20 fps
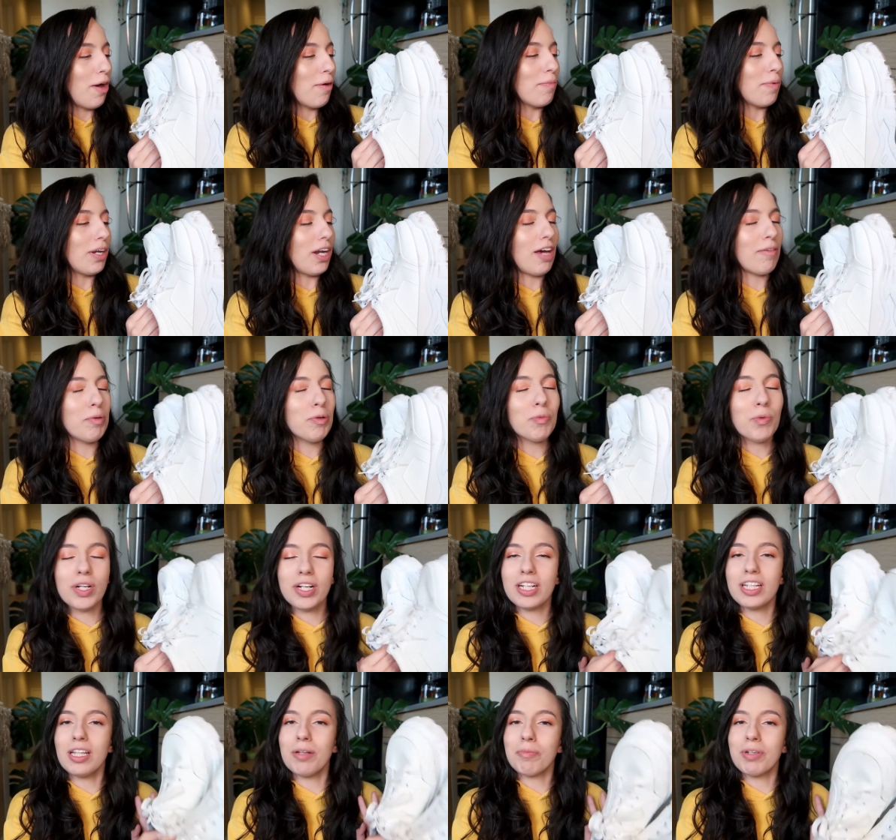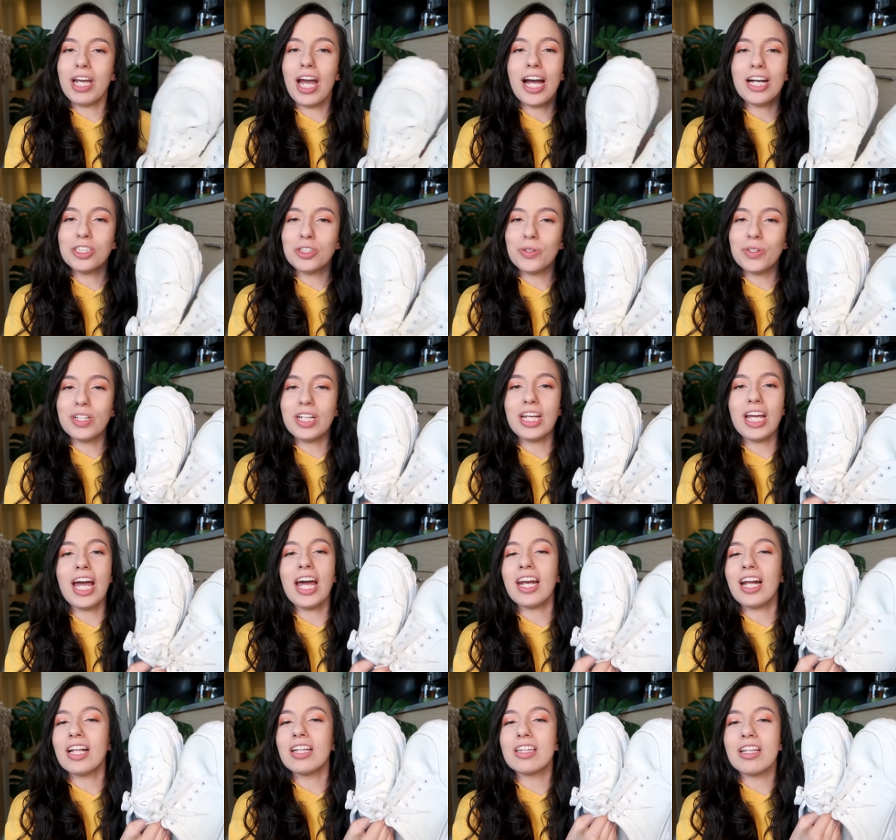But I've been wearing them casually
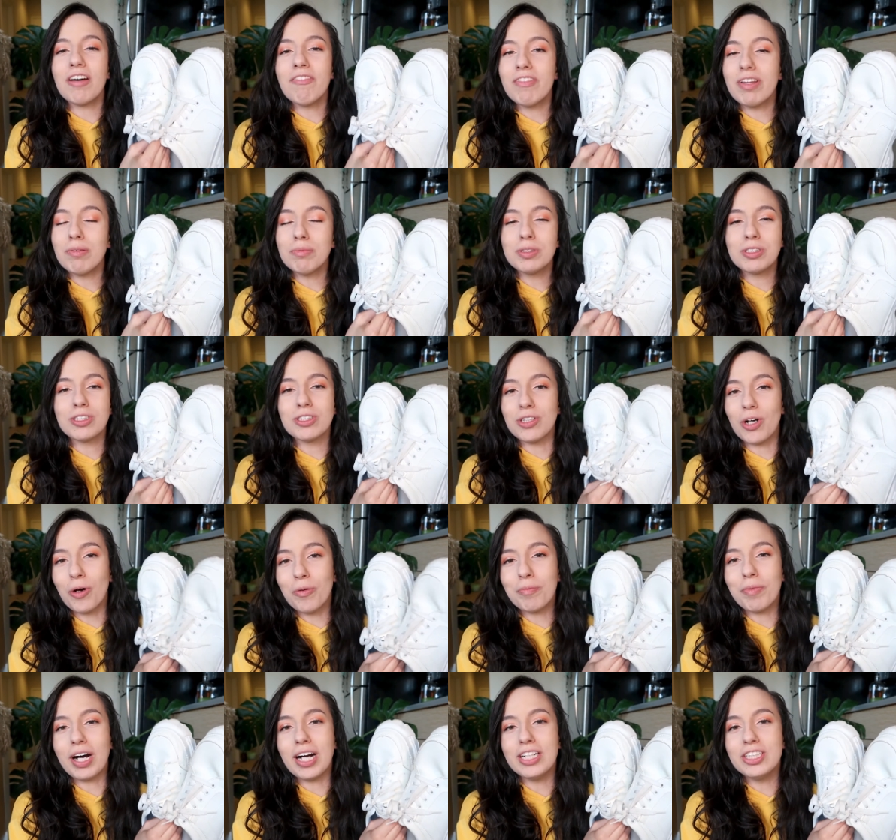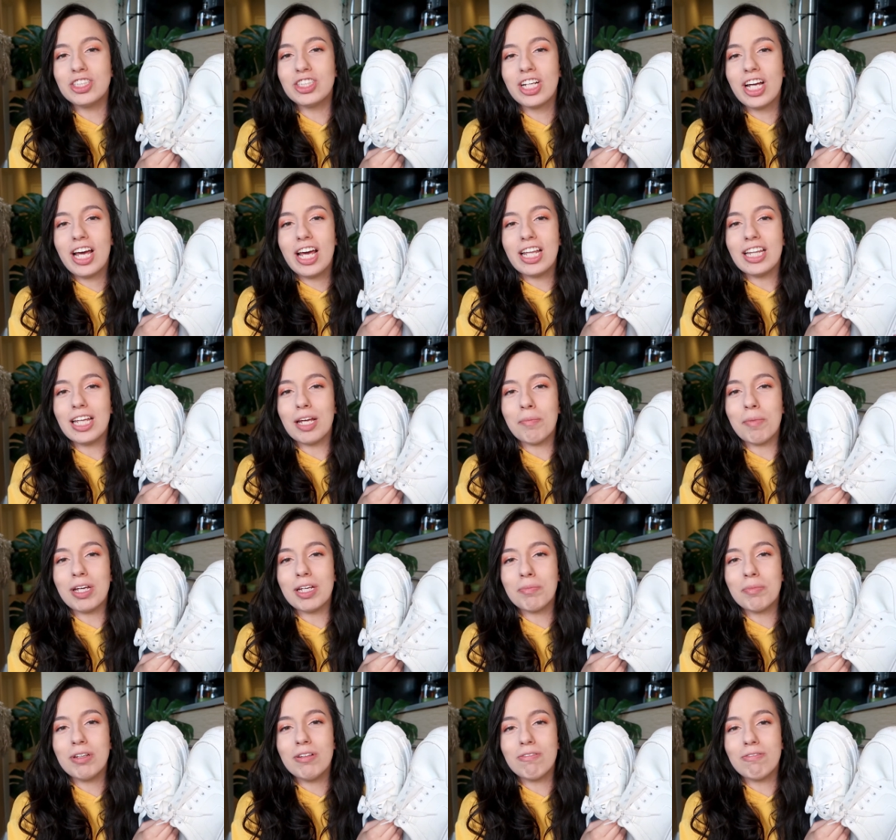and I love them so much. They
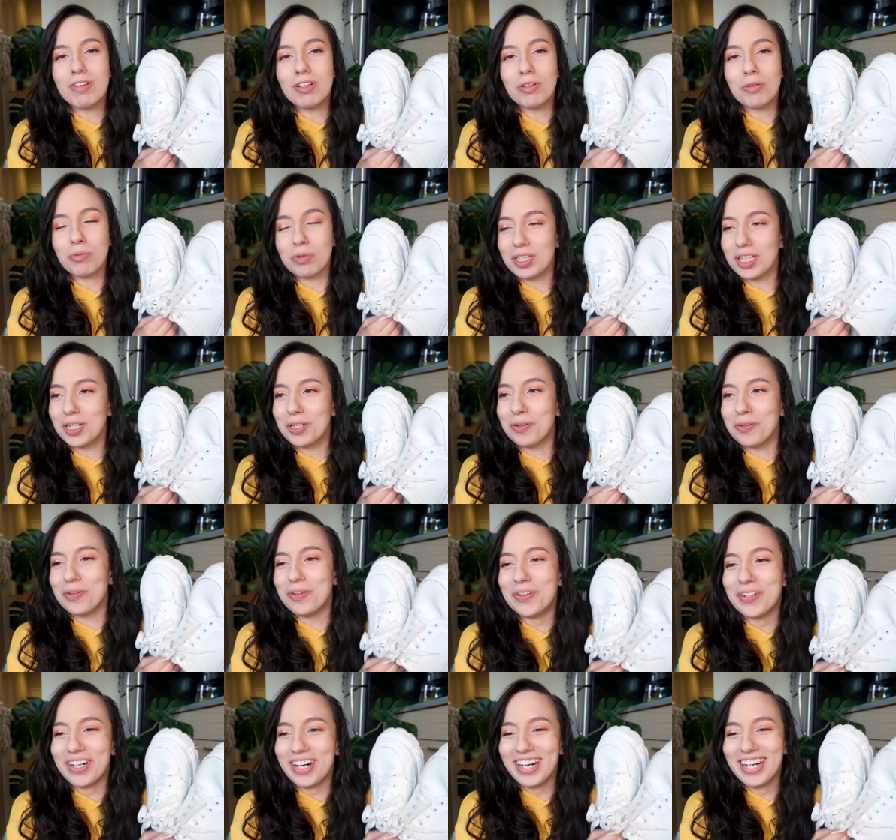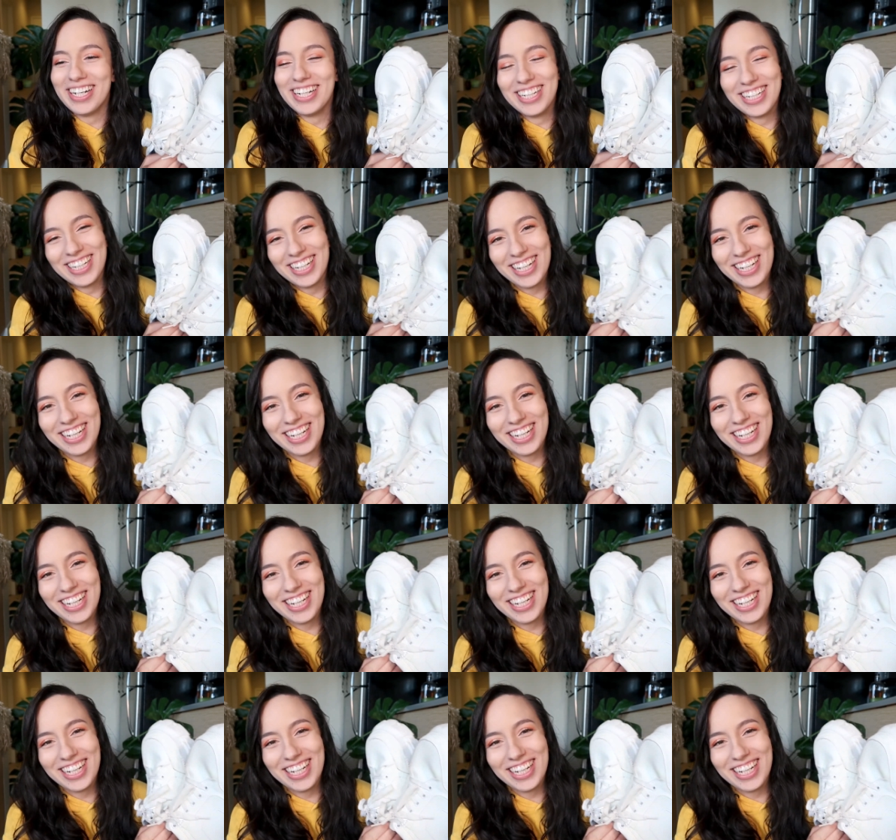make me feel really cool.